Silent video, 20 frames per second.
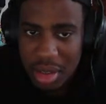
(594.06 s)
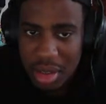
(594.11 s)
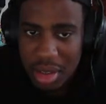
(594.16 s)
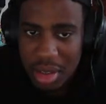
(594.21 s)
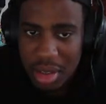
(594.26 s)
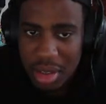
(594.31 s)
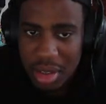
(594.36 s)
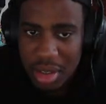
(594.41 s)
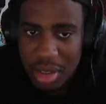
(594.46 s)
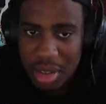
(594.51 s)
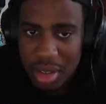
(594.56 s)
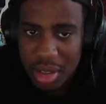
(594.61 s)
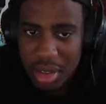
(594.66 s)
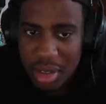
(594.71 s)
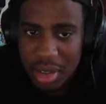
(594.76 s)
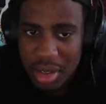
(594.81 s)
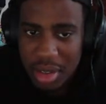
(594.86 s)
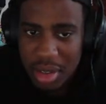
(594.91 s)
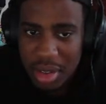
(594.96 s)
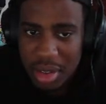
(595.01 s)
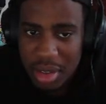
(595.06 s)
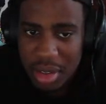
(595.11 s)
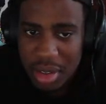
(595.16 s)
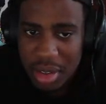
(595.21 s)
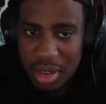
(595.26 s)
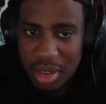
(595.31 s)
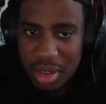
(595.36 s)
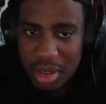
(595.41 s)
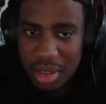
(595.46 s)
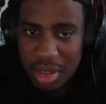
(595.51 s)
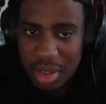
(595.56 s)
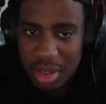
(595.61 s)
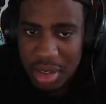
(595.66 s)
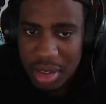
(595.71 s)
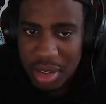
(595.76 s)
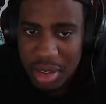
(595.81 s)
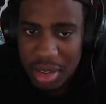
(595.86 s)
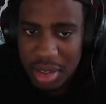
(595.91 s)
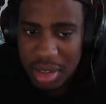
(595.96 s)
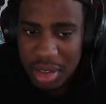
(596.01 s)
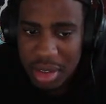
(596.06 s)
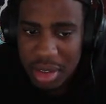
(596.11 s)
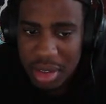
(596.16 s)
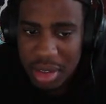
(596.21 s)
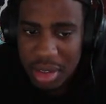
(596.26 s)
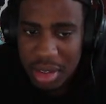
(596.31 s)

(not speaking)